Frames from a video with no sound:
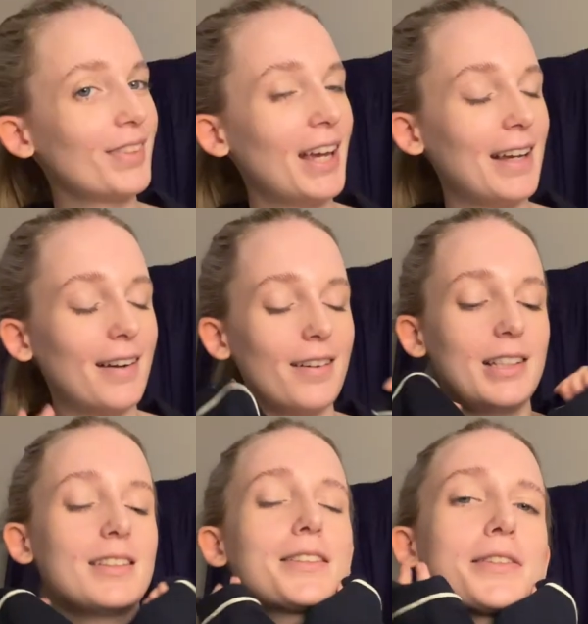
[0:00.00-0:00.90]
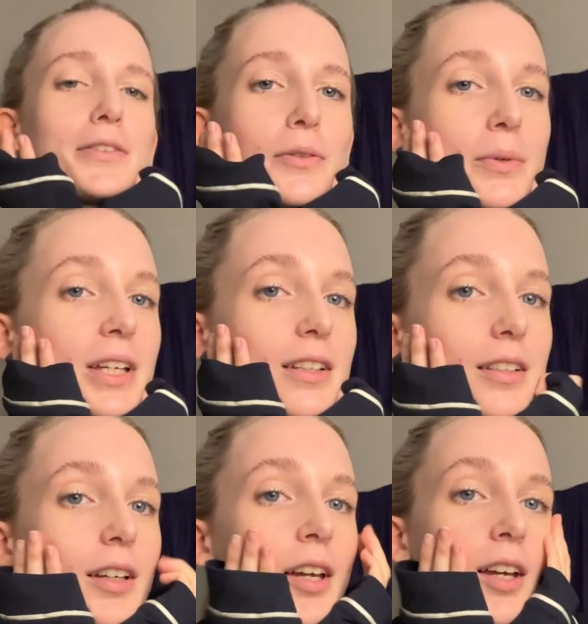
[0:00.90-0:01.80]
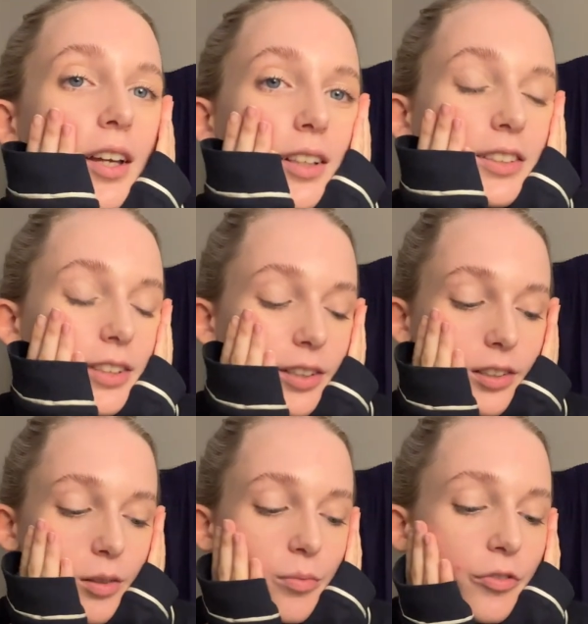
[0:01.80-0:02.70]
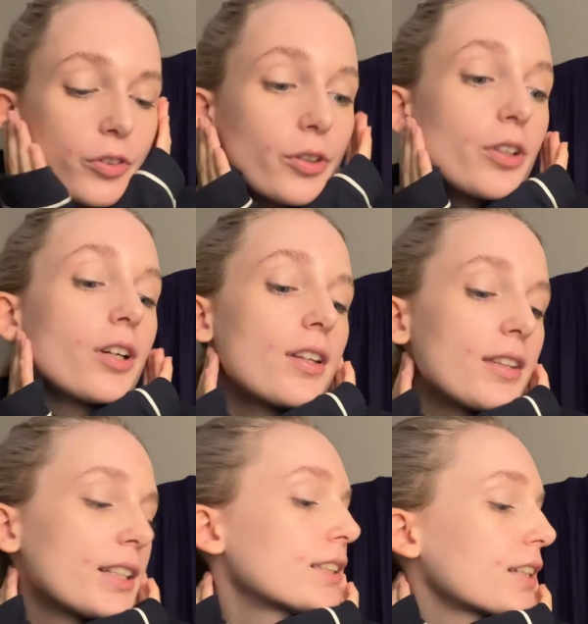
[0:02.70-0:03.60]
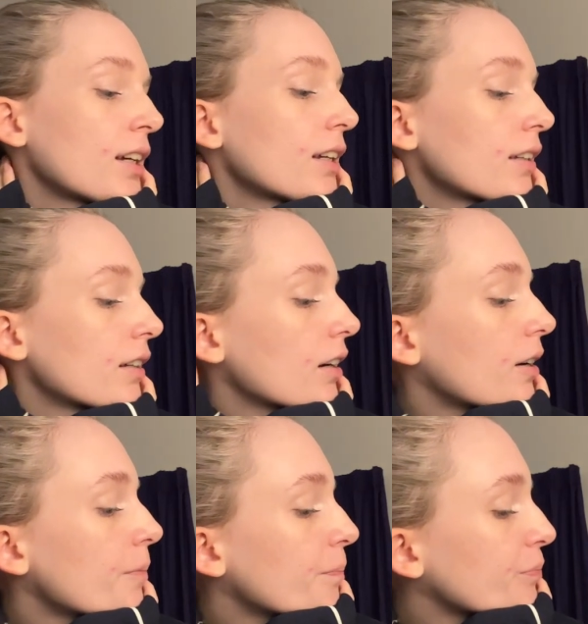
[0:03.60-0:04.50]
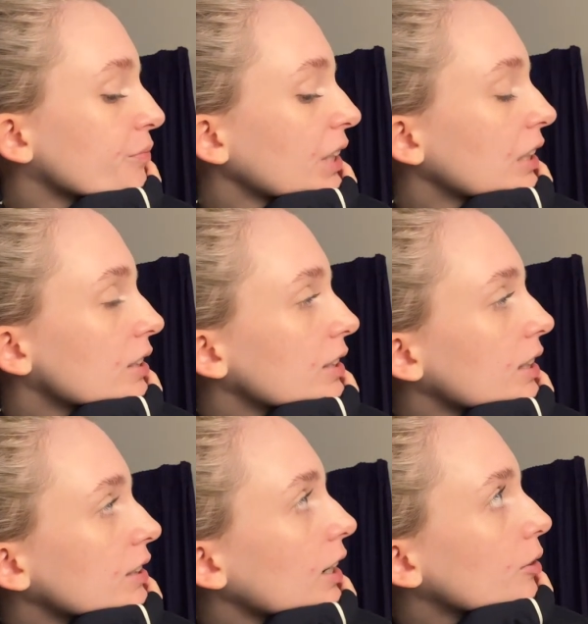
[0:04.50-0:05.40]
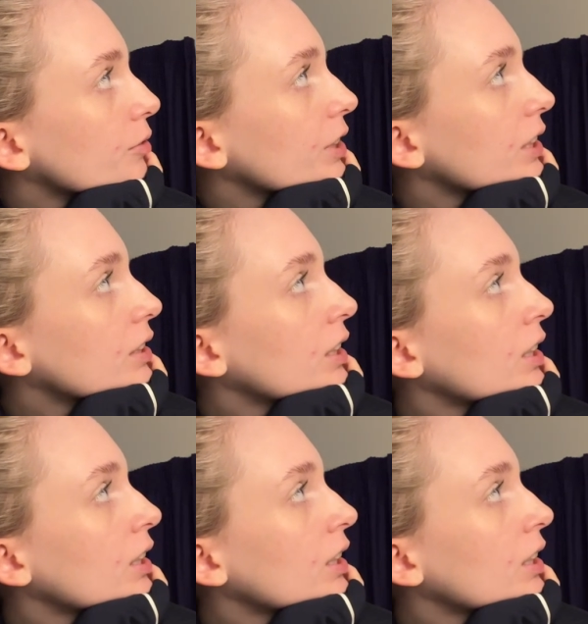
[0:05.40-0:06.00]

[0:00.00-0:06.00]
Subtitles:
hey guys, this is a weird setup for this day, this day's outfit.